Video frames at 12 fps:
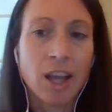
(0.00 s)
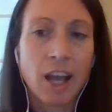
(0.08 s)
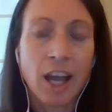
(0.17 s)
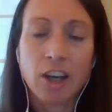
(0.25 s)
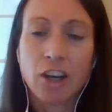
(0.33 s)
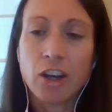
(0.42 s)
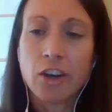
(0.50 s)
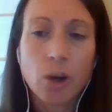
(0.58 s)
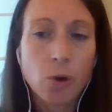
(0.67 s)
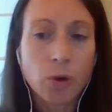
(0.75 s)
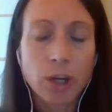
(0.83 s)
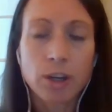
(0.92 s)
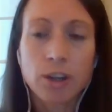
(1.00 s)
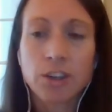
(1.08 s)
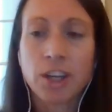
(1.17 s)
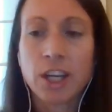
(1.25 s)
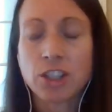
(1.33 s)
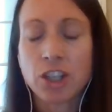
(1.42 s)
Had no
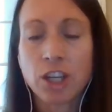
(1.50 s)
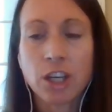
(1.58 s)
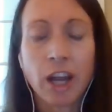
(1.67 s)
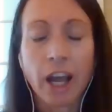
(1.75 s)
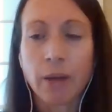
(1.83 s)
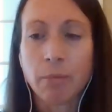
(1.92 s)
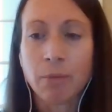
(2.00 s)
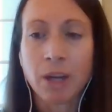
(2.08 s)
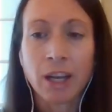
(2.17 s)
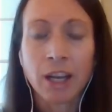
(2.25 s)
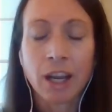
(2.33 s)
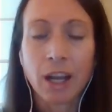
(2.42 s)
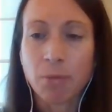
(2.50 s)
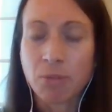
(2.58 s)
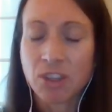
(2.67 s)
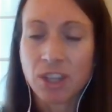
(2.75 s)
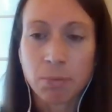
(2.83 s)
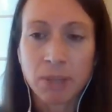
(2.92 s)
irritation at my
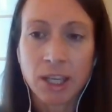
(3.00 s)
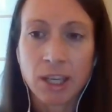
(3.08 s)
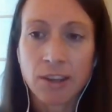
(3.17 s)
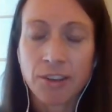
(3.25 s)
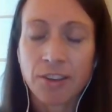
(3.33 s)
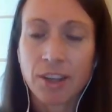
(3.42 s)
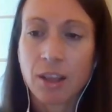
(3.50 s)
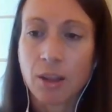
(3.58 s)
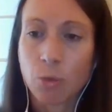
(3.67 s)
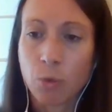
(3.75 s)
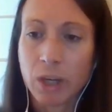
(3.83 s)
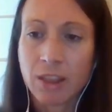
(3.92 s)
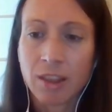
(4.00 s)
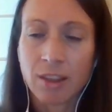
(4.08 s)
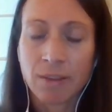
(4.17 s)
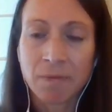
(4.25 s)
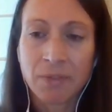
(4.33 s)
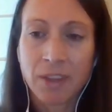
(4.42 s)
MTPs in the width.
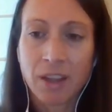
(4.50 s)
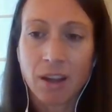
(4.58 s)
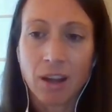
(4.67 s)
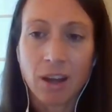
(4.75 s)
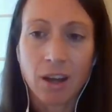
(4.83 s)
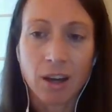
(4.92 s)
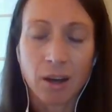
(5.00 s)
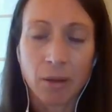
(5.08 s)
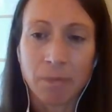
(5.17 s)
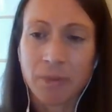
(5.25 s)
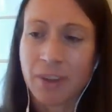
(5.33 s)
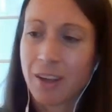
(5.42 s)
And